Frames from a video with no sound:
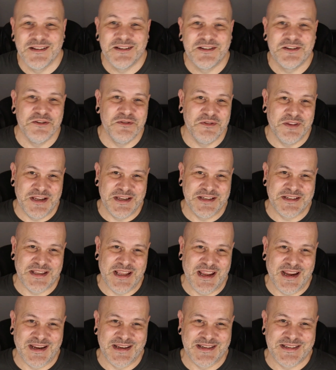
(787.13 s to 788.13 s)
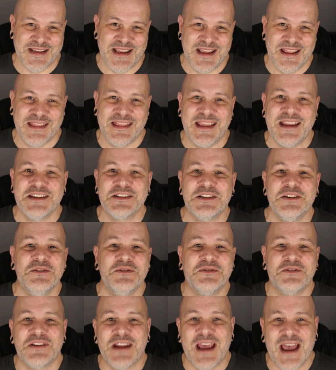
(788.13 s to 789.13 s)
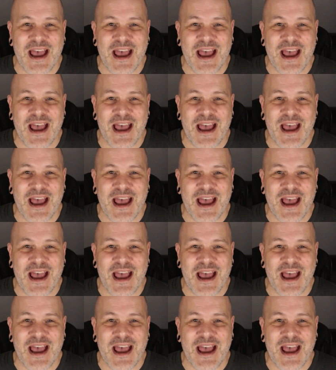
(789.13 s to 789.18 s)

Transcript: do these things that you should